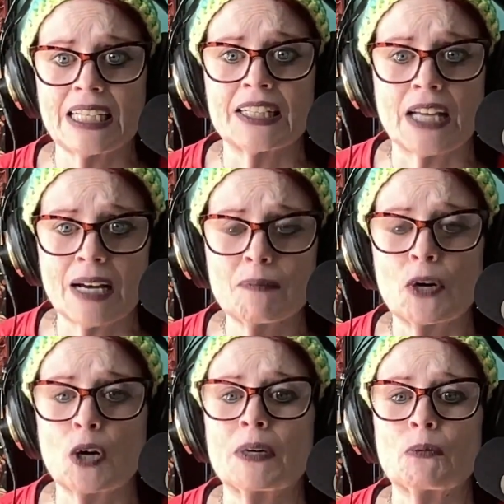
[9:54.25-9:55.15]
in that
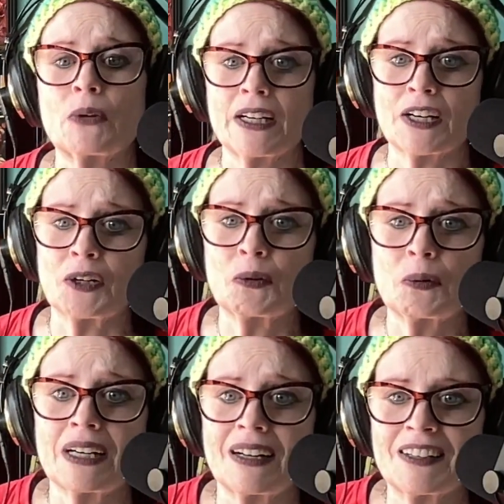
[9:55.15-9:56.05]
moment we go,
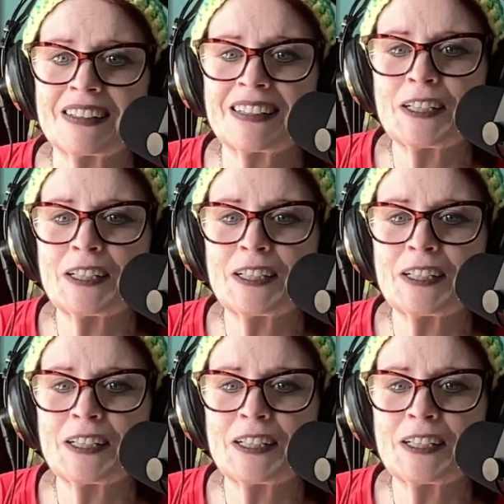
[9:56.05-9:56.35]
well,